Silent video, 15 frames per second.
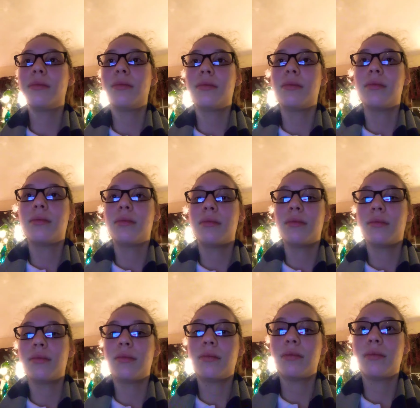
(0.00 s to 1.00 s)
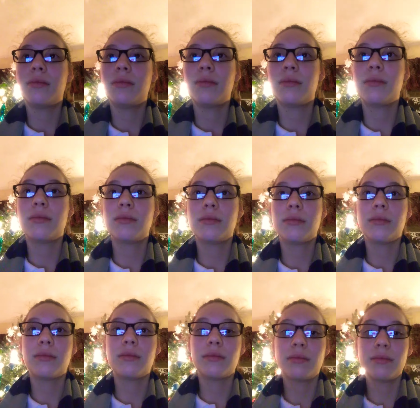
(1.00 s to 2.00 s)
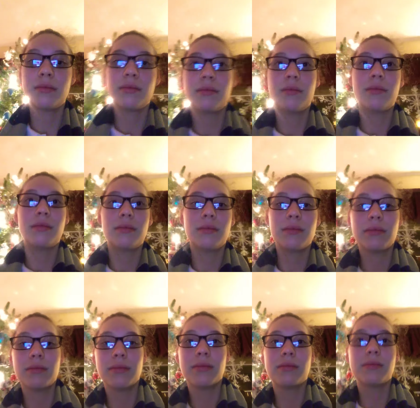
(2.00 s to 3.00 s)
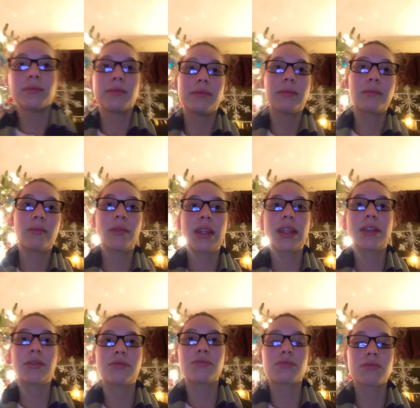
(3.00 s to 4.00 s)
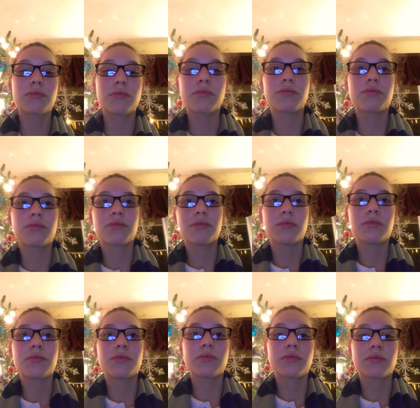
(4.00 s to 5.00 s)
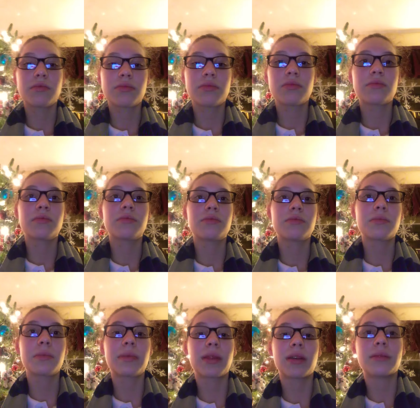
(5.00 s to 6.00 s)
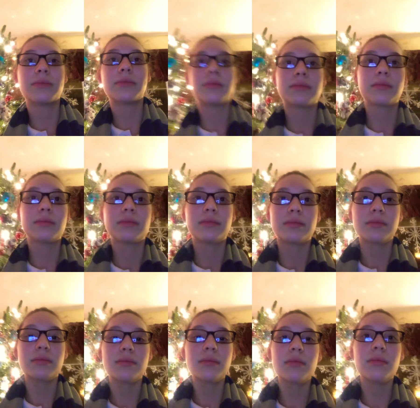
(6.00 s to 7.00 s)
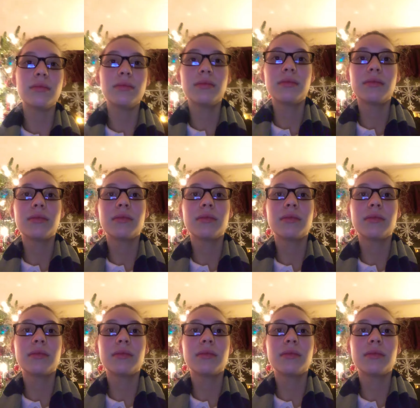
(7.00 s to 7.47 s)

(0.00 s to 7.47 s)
(silence)